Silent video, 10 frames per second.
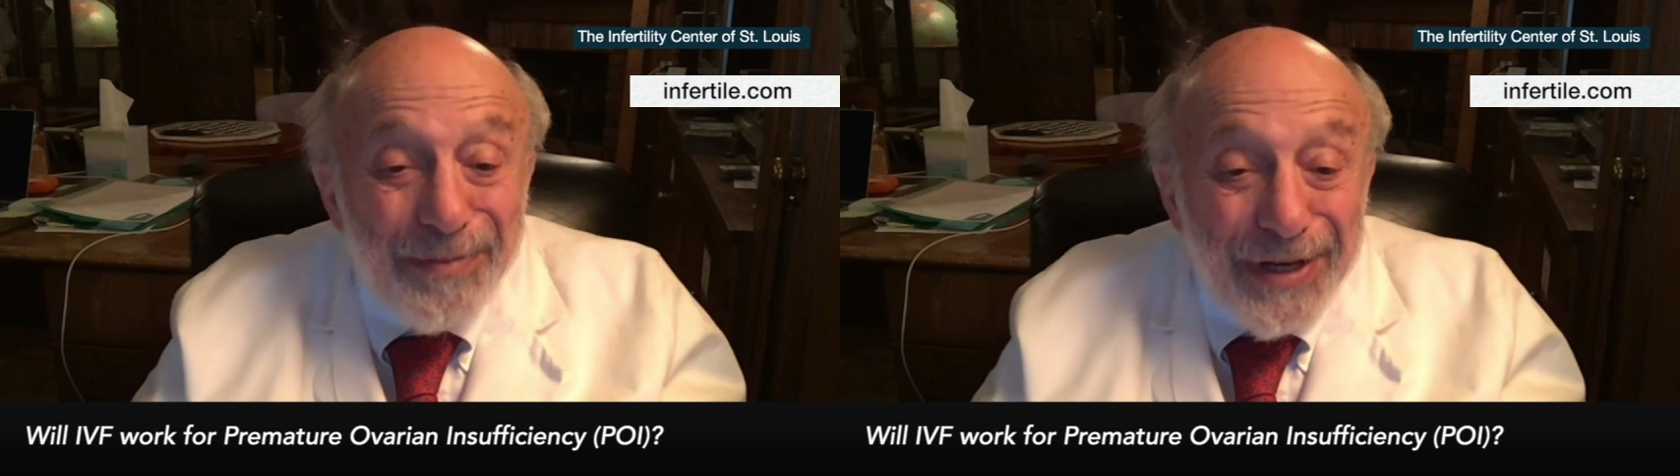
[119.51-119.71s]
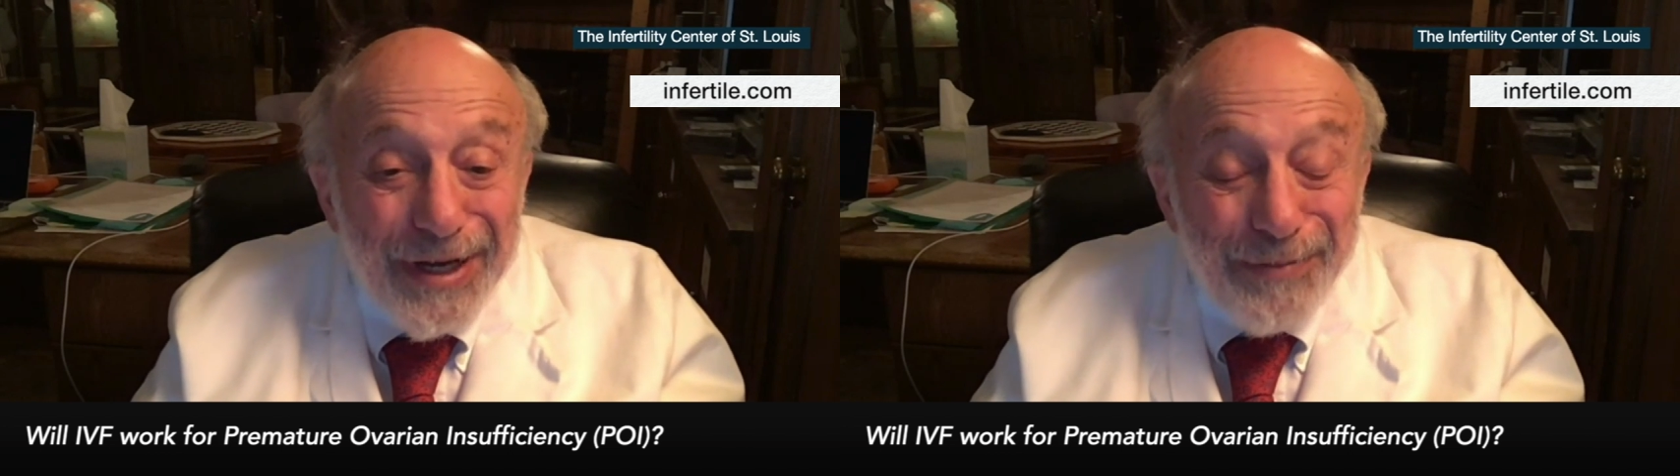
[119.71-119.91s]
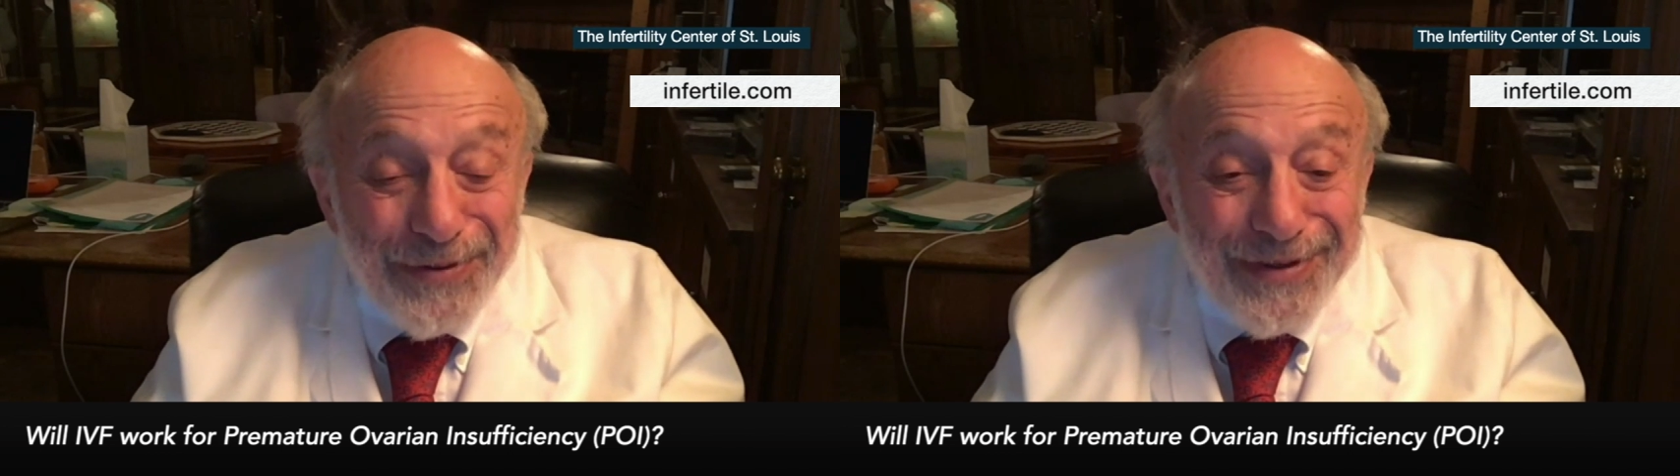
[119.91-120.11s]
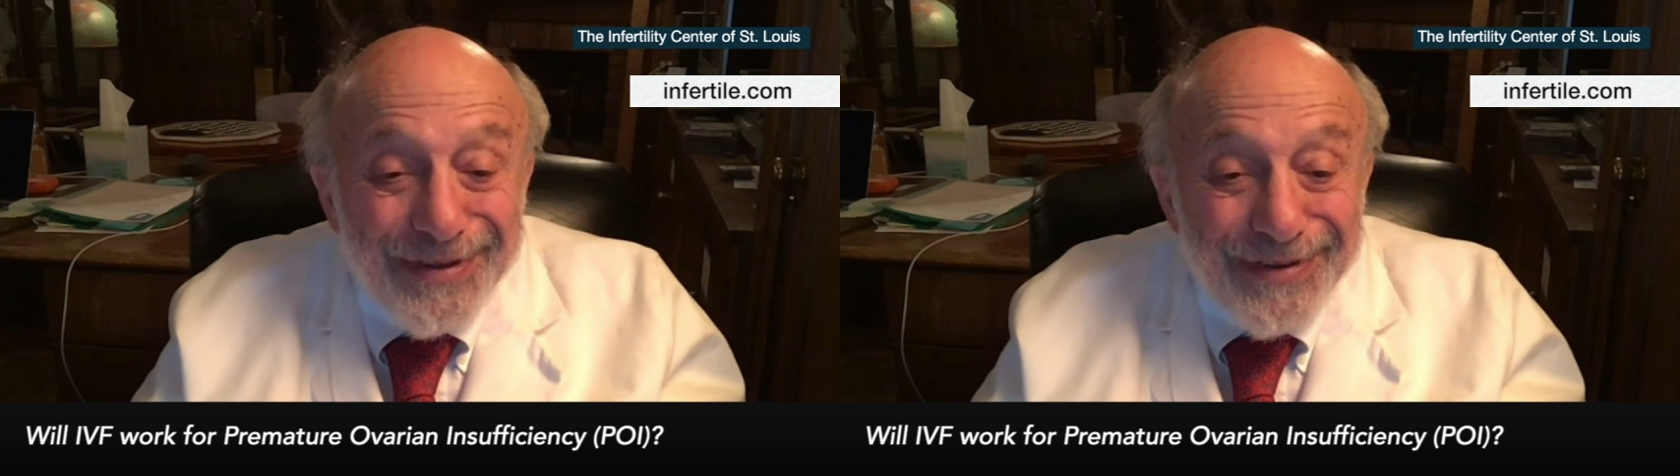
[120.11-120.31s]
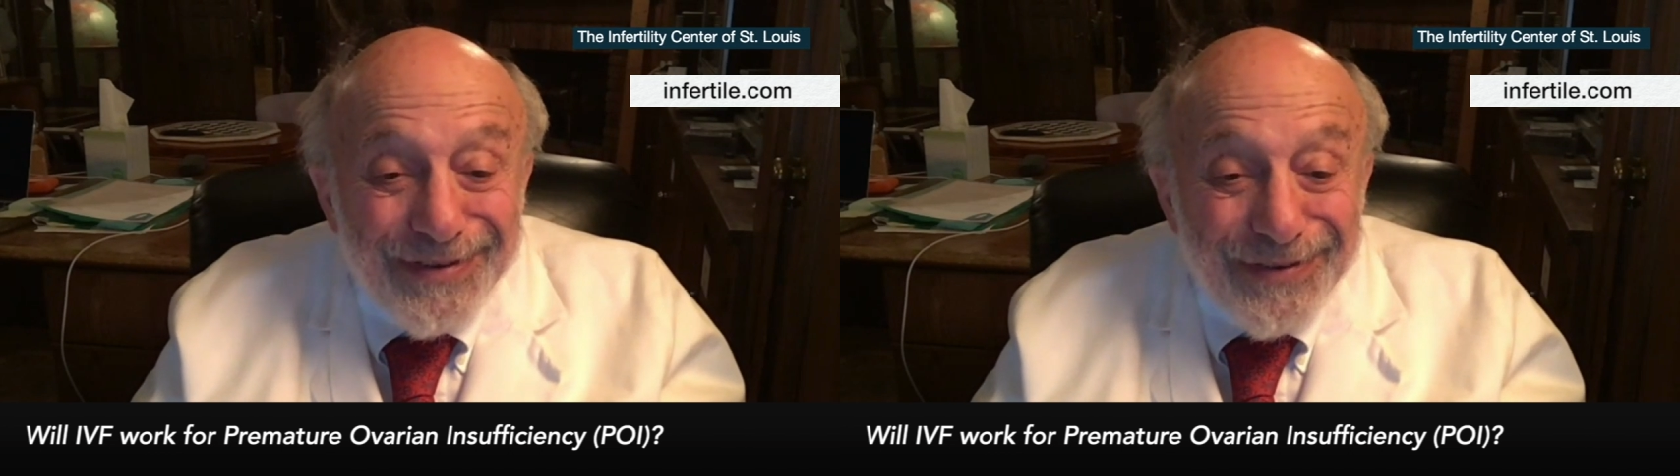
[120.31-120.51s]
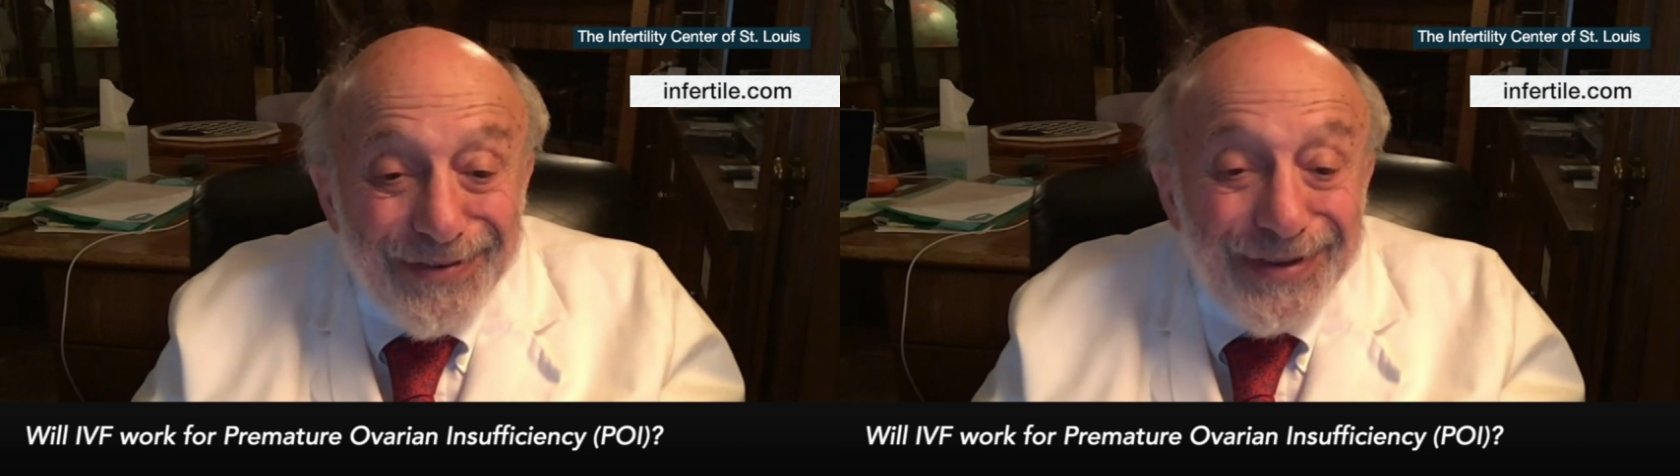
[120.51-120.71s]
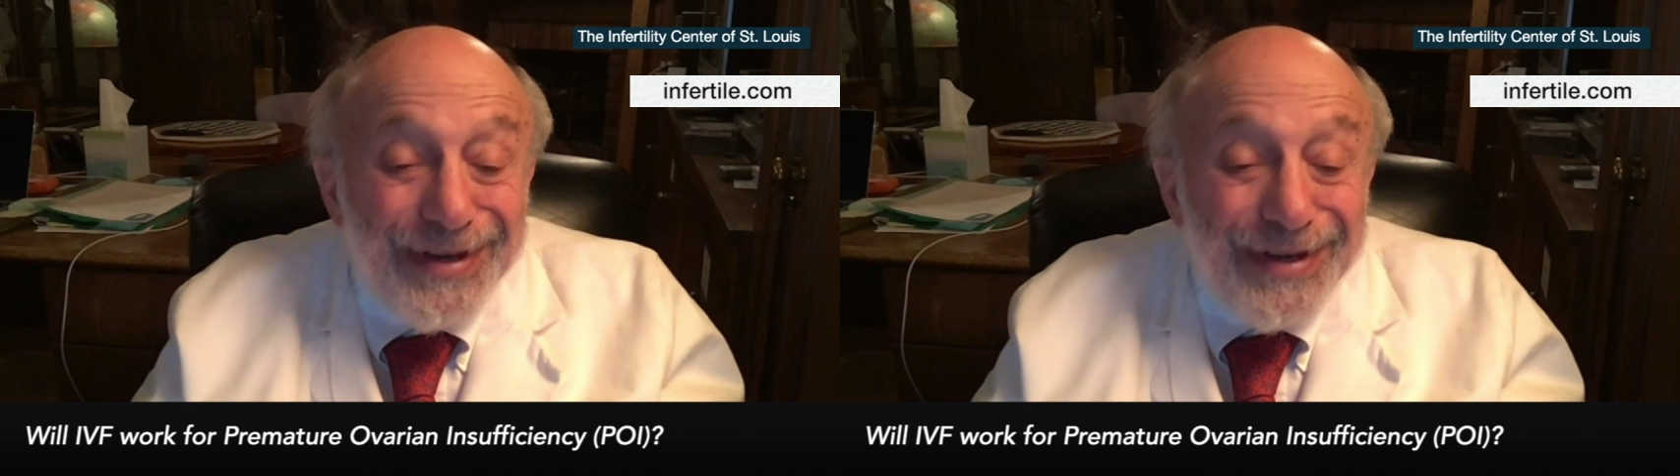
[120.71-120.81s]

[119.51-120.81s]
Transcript: biopsy than